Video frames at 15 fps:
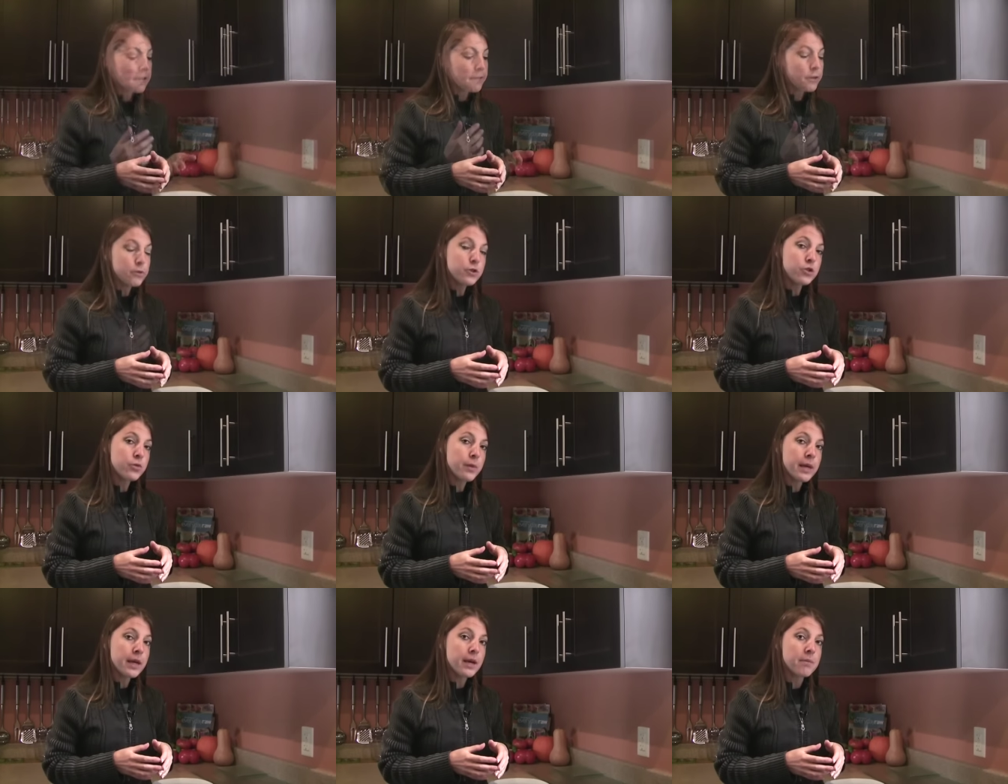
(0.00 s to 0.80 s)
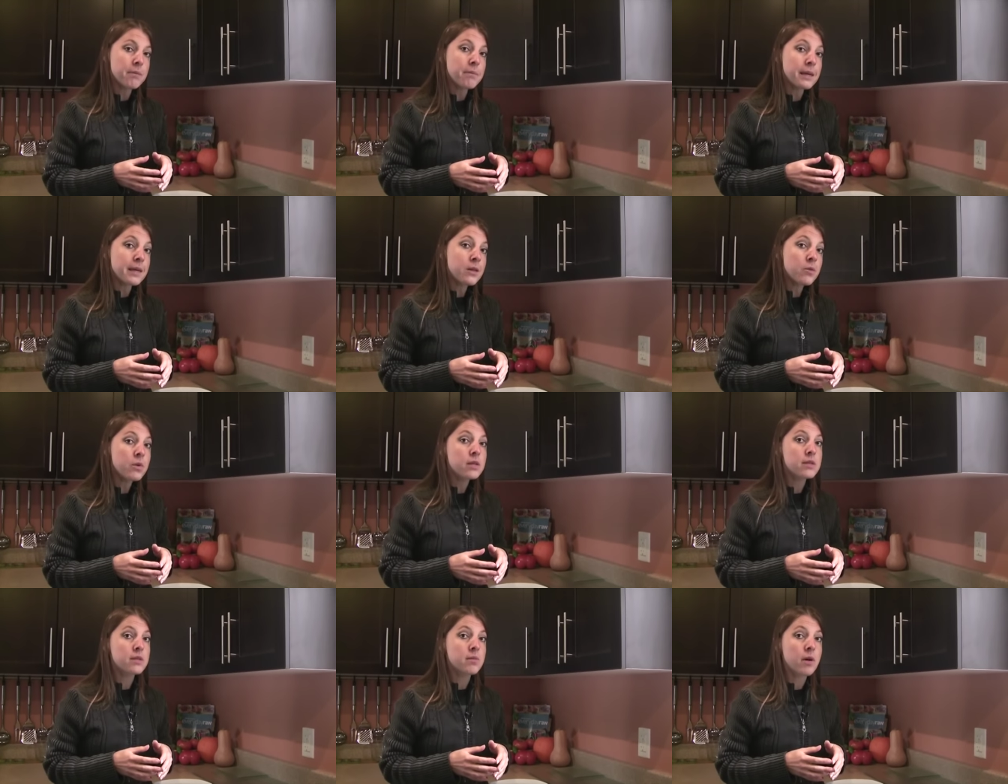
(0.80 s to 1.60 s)
If you do make a meal
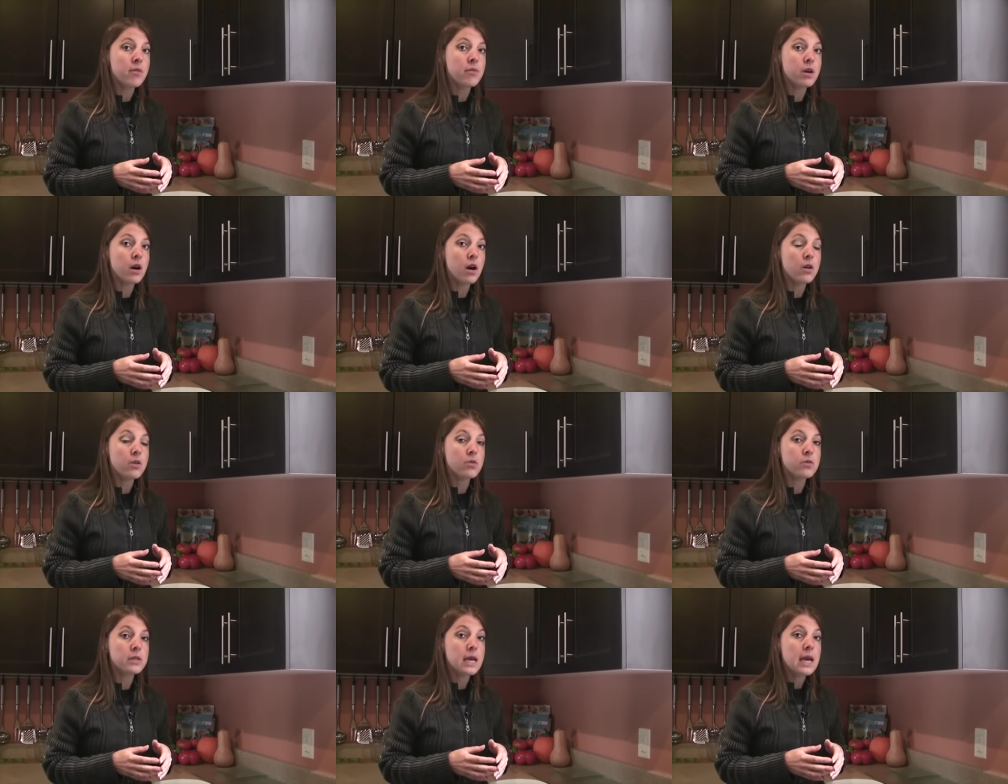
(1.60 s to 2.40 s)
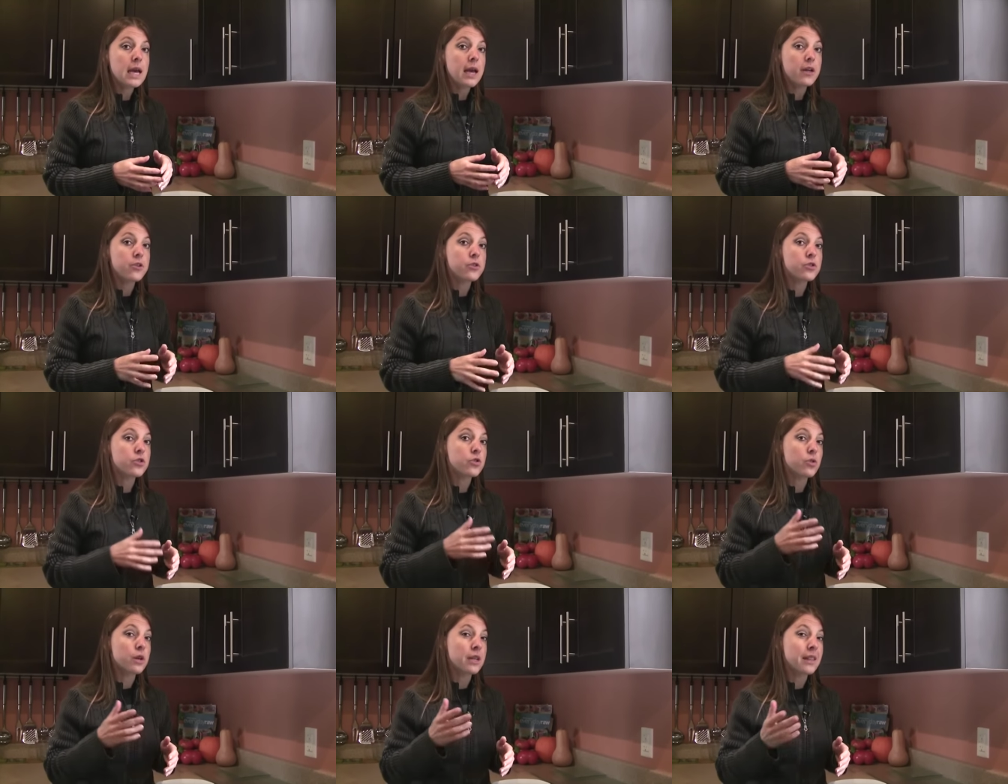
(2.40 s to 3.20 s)
with some avocados and you're
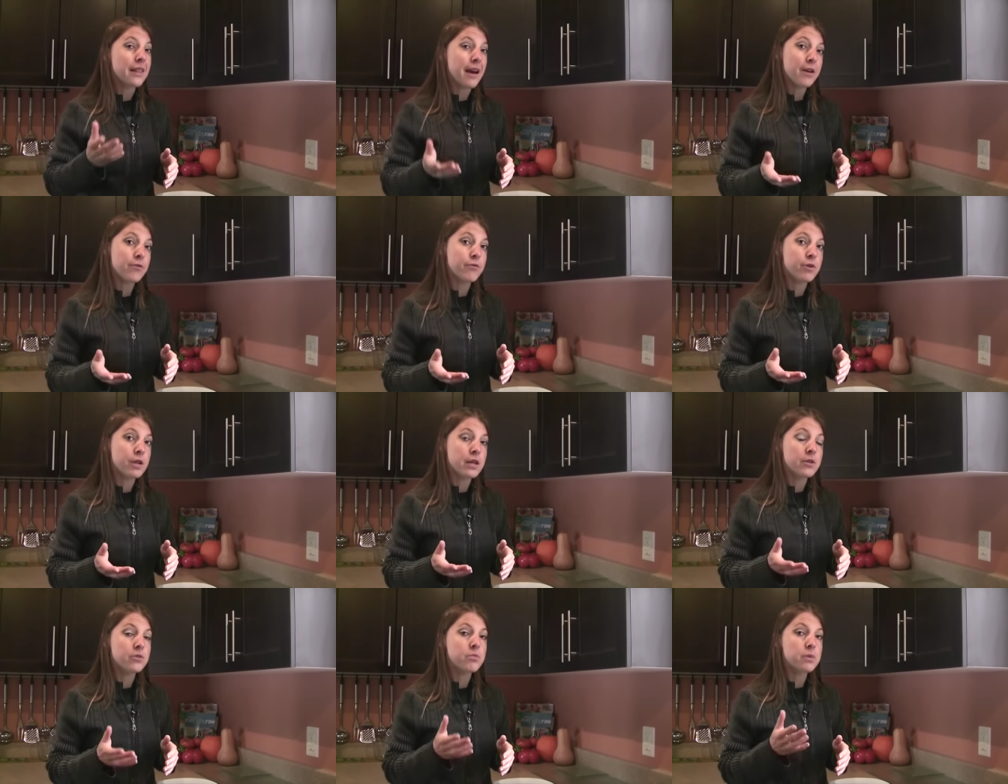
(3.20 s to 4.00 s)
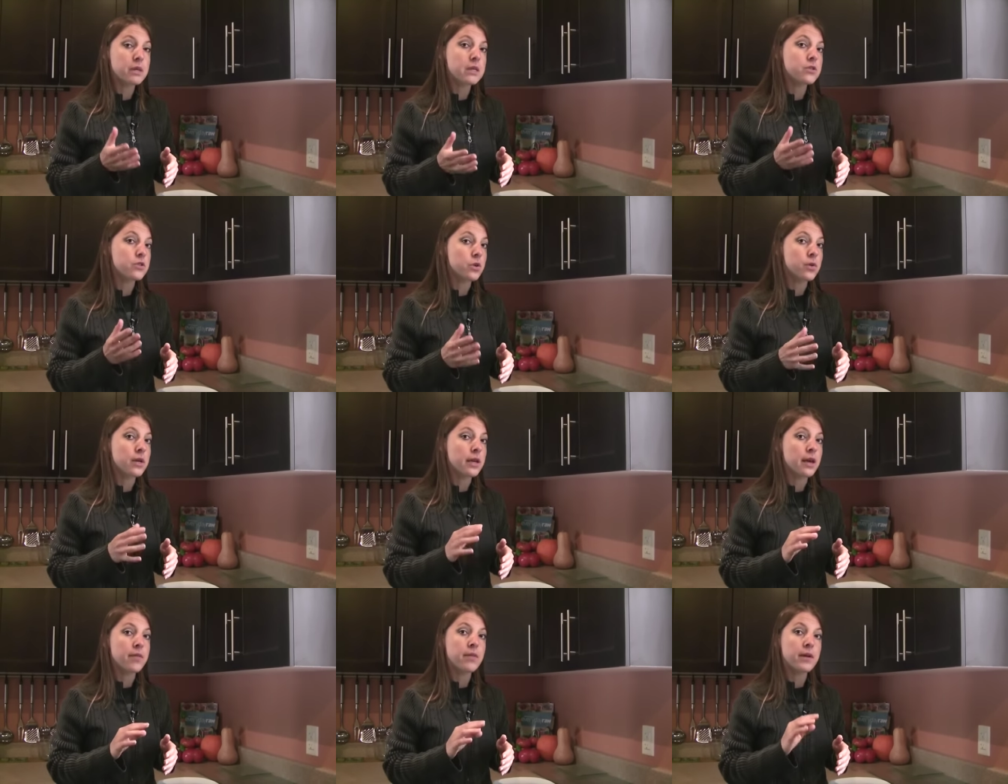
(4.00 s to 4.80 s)
storing that for later, please note
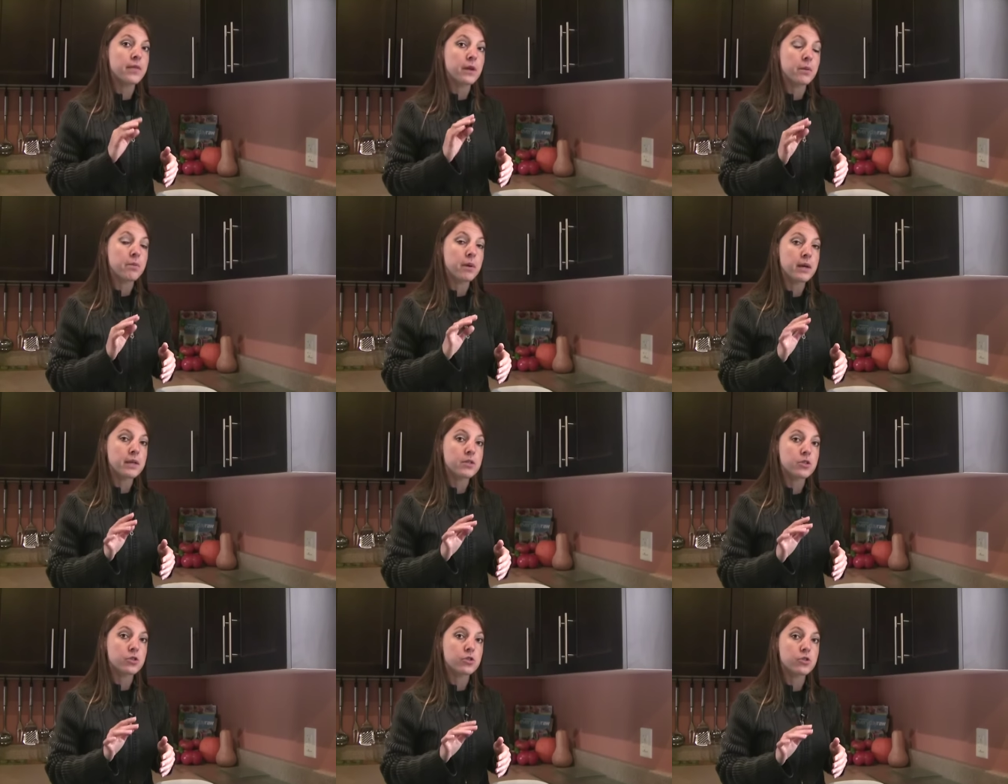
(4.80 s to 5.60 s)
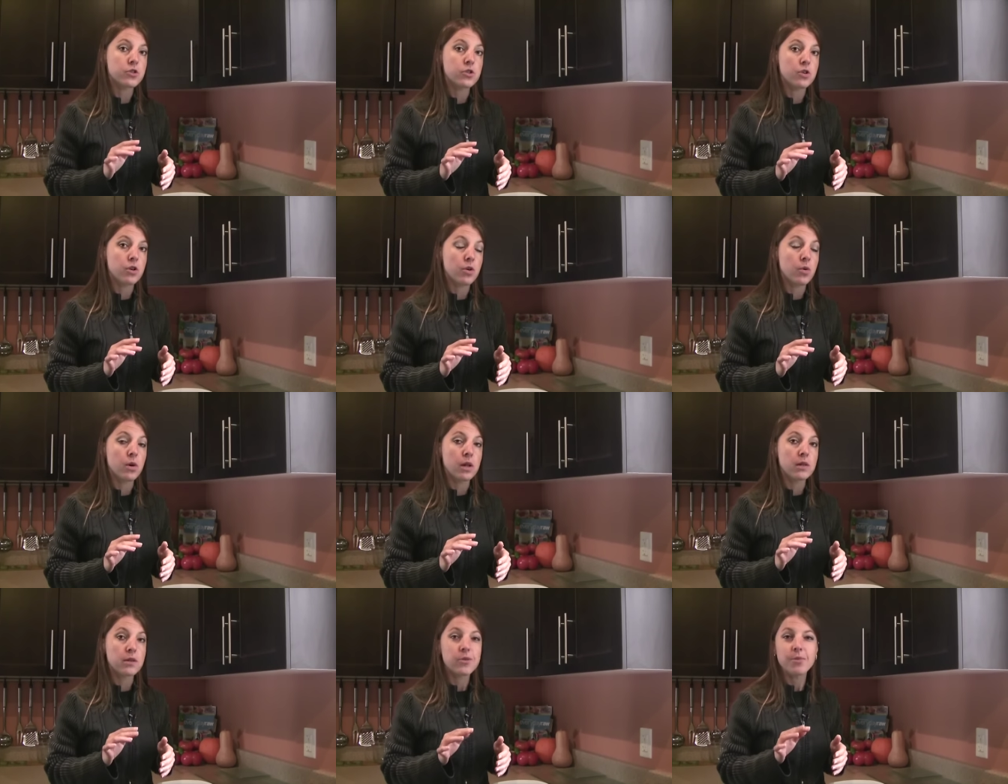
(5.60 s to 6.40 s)
again that they might turn to go
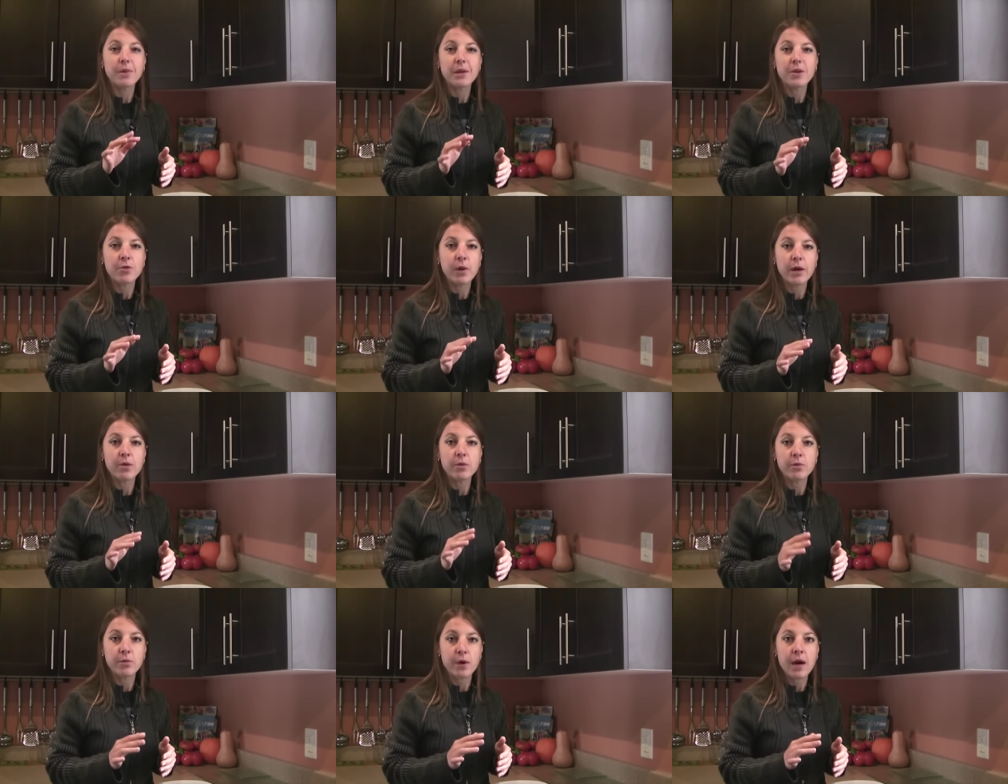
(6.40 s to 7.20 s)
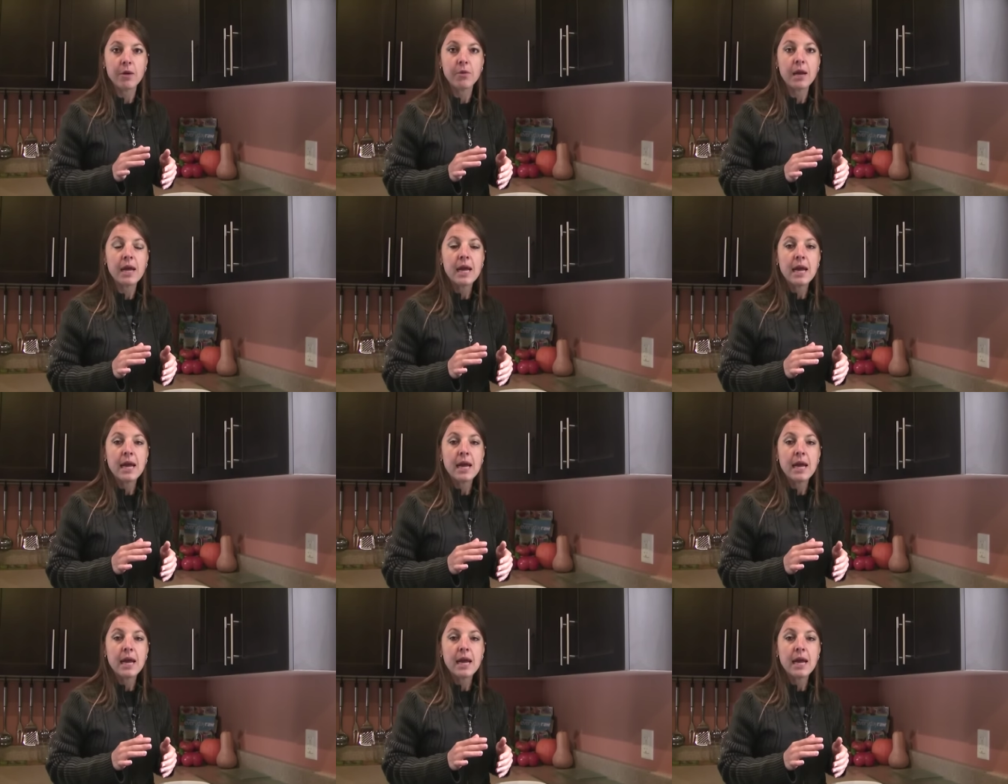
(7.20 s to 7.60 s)
a little bit gray or brown.